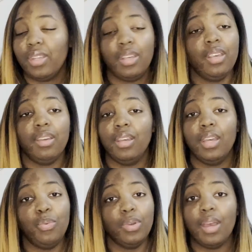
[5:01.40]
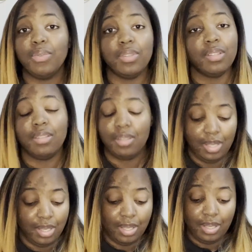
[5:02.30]
yeah, I was
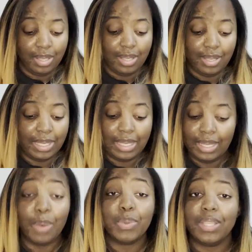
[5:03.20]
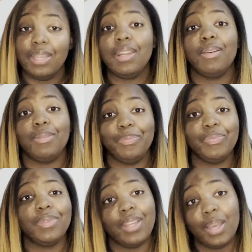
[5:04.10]
eating out.
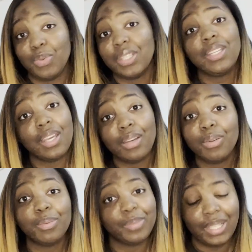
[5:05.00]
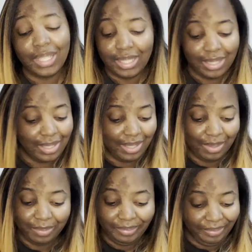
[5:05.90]
I was eating out and
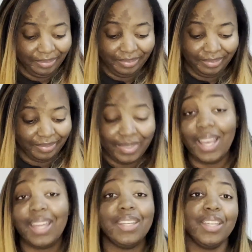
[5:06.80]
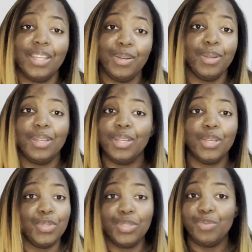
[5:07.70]
I didn't care. It
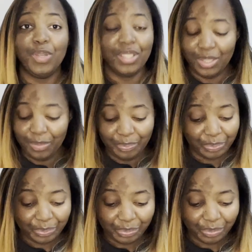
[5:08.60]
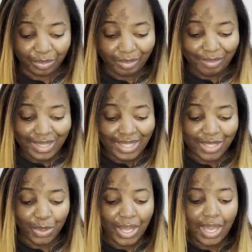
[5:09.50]
was too much.
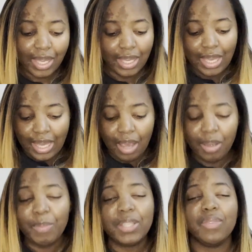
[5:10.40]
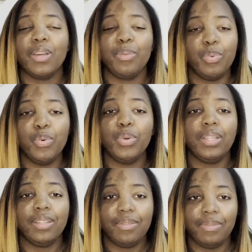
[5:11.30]
So that, I'll give myself like a
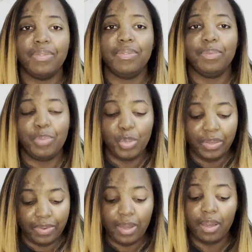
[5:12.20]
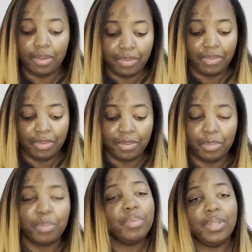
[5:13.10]
0.5.
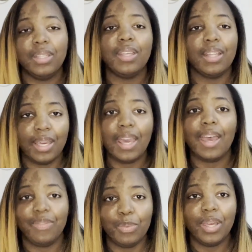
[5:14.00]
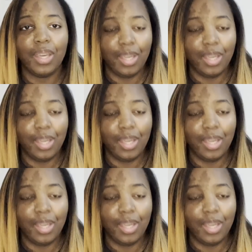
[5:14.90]
Did that like halfway,